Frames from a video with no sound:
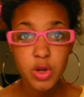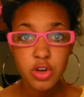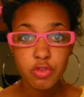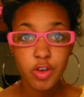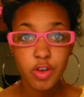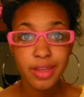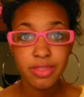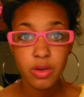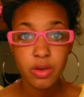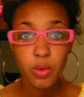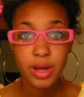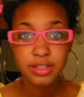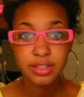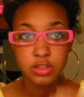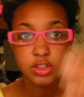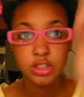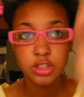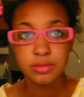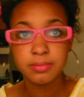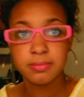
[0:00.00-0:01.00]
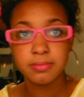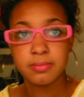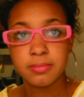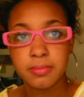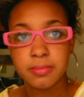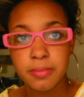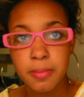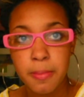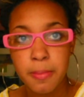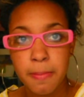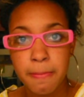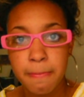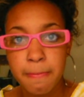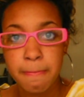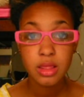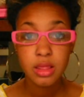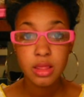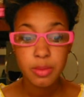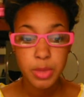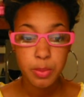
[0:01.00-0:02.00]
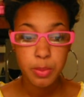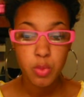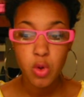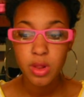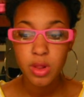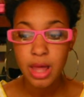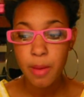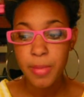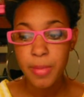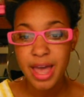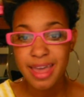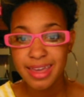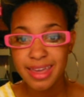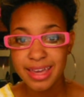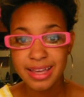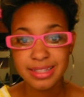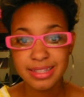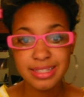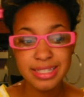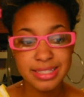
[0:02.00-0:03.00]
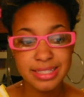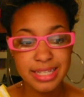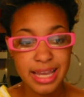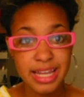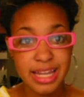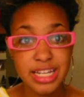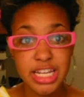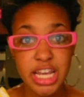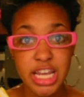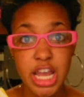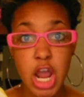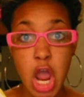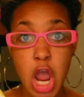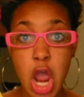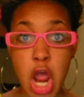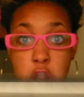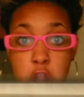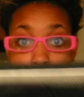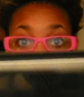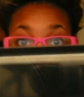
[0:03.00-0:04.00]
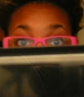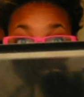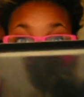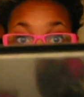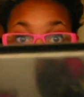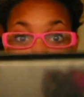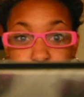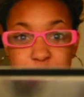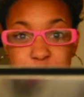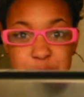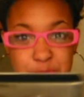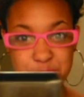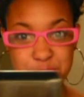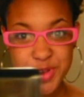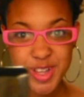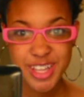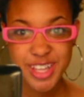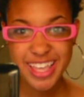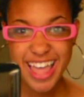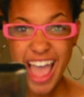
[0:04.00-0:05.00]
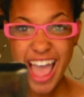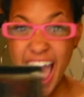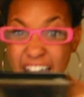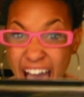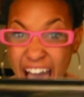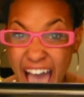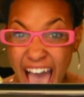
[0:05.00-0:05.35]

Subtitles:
I'm gonna read the question. Let me pull out my handy dandy notebook.